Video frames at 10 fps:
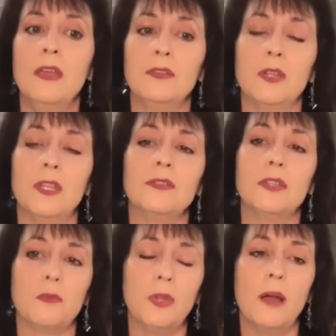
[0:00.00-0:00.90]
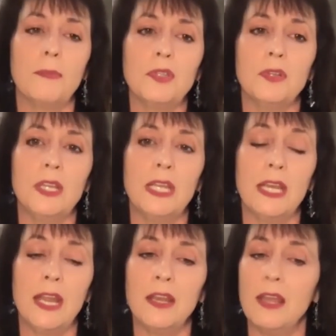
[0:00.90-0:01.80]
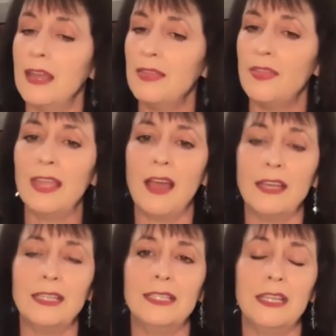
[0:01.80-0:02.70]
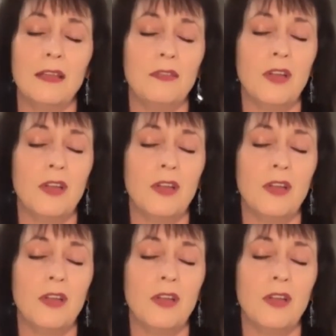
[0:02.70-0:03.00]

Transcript: So it gives us a real opportunity. And I thank IDC,